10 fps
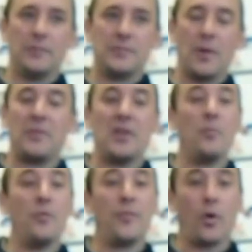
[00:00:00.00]
something to
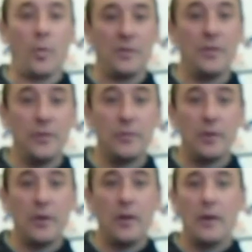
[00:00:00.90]
move forward to,
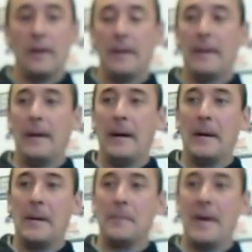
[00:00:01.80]

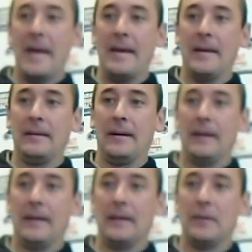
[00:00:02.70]
and
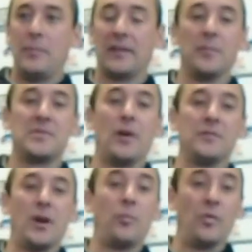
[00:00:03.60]
pick
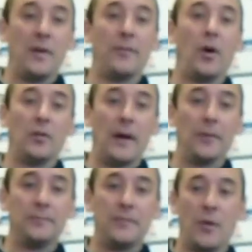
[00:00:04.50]
themselves up when they fall down.
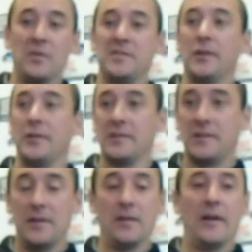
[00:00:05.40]
That
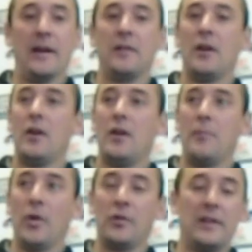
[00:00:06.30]
resiliency, that
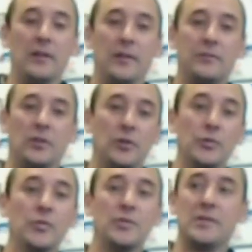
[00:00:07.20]
ability to
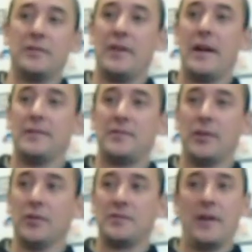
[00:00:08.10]
lose and yet
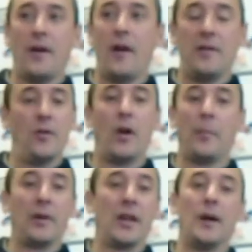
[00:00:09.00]
still say, all right, I'm
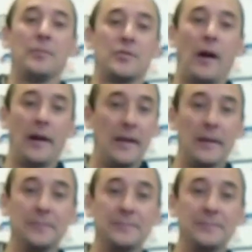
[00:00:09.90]
going to get up and try again.